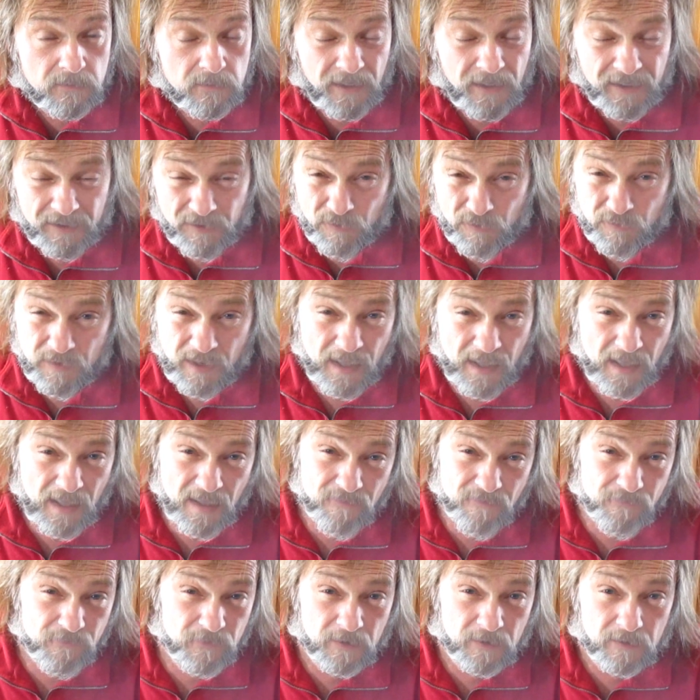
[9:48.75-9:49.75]
I don't
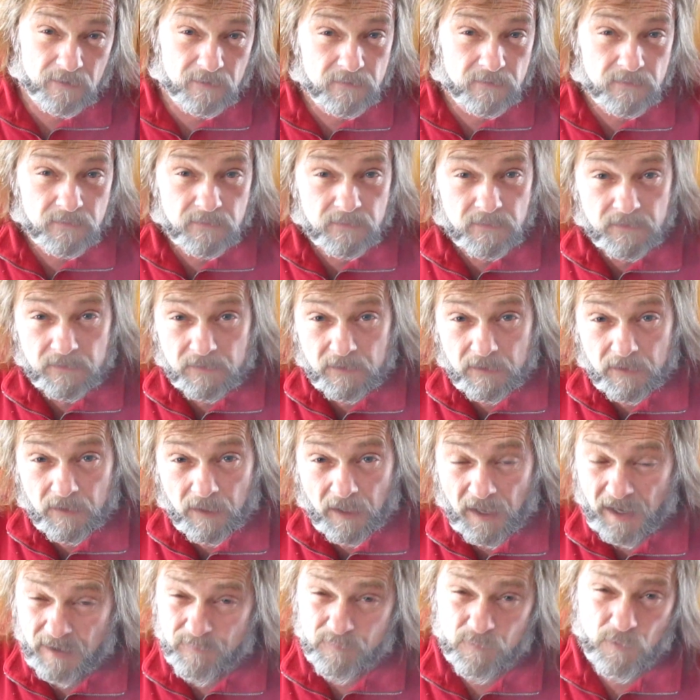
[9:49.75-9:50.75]
have it.
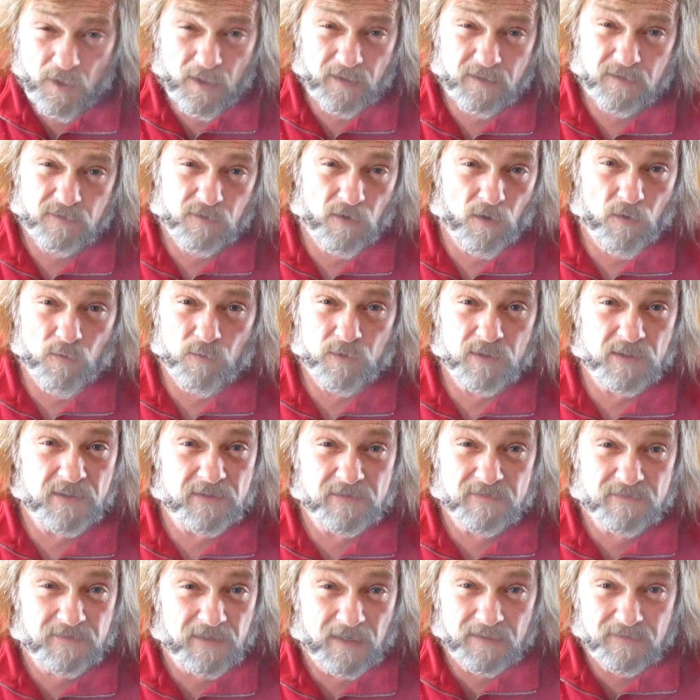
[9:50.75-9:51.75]
I'm not going
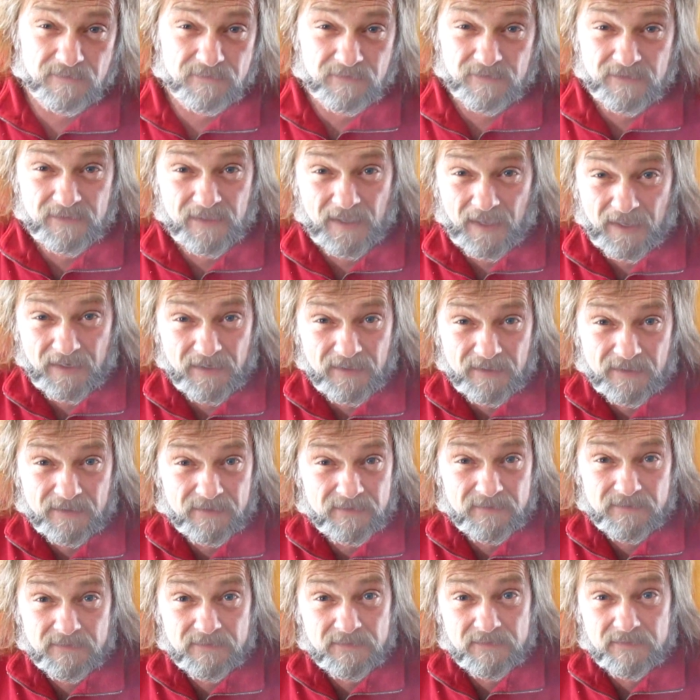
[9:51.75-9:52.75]
in debt to get
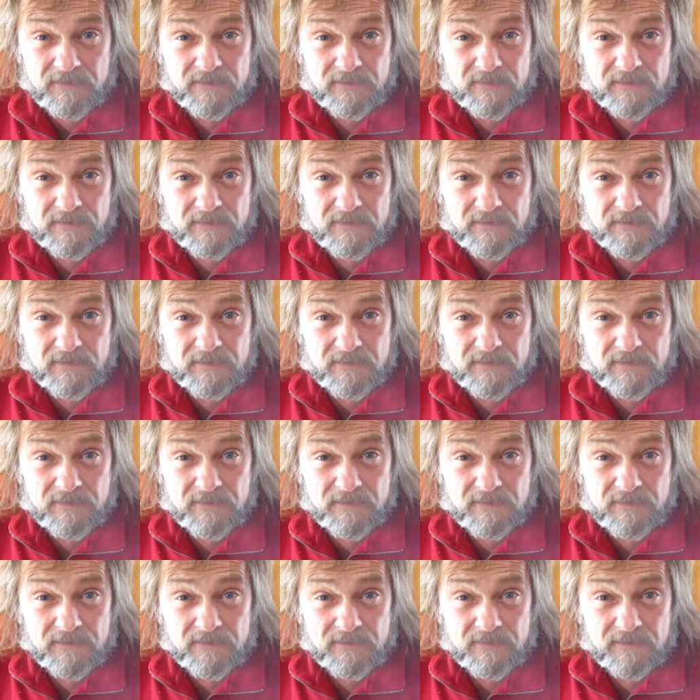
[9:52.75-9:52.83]
it.